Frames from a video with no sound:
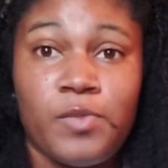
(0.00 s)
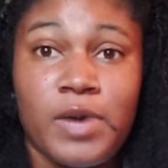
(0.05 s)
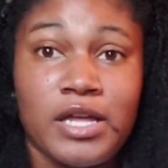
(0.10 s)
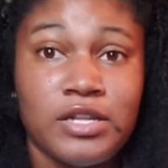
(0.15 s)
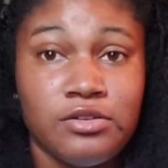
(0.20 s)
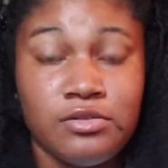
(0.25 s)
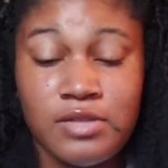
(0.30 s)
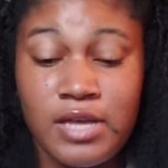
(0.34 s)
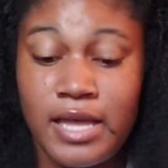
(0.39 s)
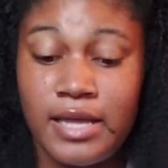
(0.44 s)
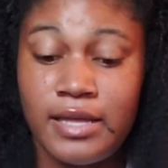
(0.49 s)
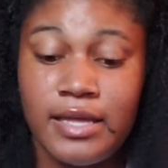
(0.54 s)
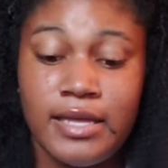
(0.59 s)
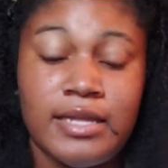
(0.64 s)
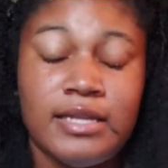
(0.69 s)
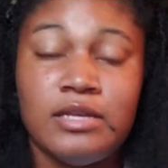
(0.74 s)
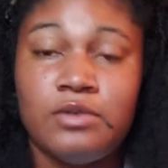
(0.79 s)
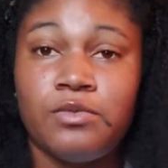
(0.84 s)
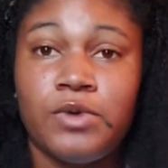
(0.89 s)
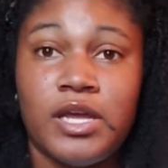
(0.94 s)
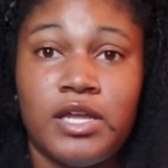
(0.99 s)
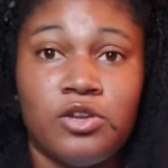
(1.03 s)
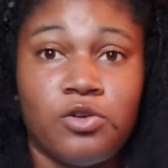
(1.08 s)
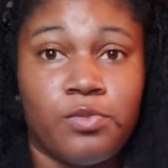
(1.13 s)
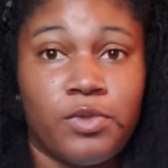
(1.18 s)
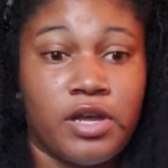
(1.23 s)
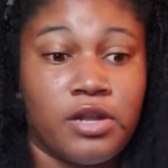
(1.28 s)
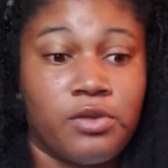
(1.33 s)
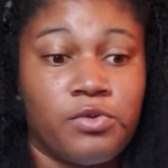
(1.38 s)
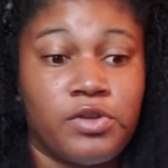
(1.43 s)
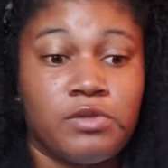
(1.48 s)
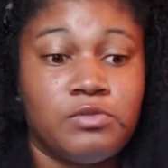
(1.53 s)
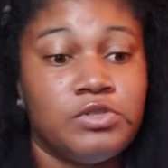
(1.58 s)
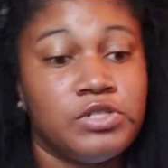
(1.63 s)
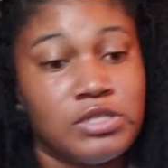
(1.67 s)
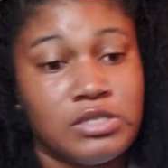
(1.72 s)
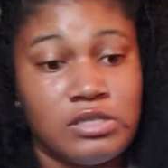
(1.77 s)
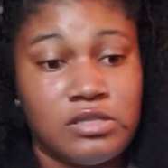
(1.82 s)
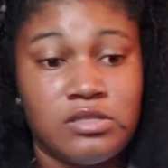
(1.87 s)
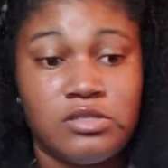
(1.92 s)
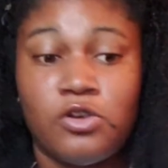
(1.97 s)
I do that anyway, no matter whether I'm
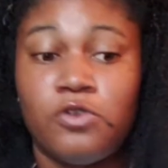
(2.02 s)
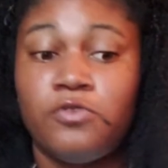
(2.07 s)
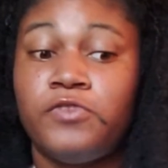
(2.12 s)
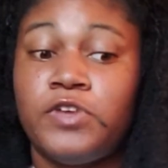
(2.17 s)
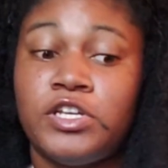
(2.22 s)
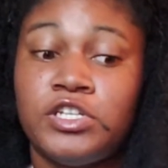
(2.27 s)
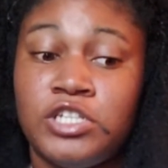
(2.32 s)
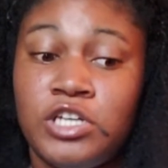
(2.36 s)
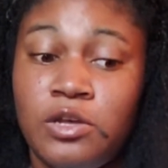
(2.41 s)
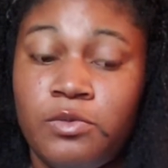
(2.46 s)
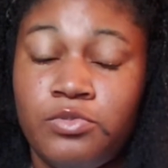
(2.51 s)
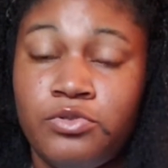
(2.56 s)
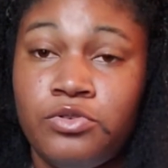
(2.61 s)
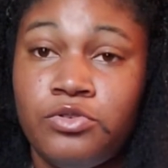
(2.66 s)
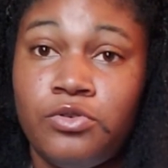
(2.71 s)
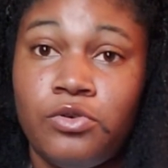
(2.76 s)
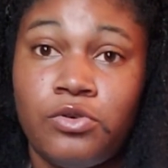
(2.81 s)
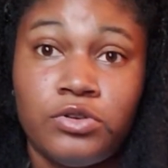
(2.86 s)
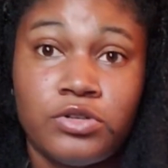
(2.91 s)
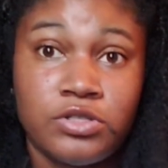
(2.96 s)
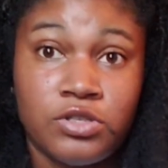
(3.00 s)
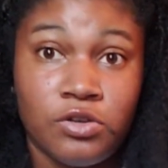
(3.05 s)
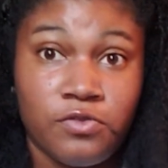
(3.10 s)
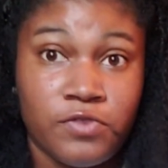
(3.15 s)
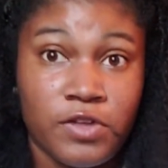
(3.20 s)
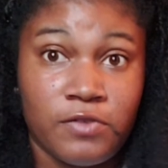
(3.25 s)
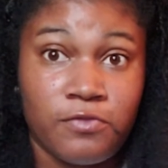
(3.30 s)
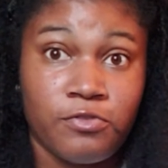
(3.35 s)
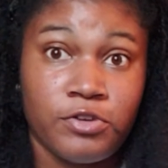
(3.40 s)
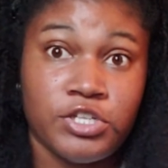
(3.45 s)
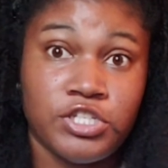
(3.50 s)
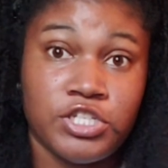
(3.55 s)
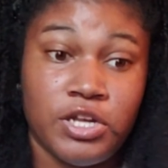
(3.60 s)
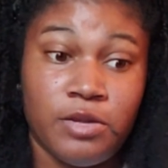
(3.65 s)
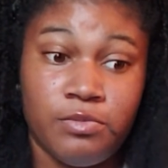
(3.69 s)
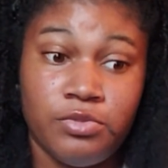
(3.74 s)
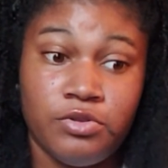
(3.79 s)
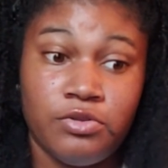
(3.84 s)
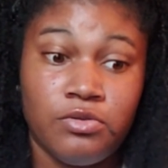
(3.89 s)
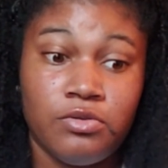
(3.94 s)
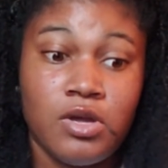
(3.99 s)
using a sulfate shampoo or sulfate free
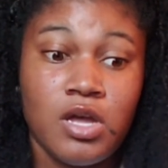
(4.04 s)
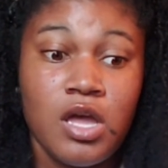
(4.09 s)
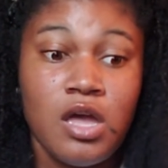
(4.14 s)
shampoo.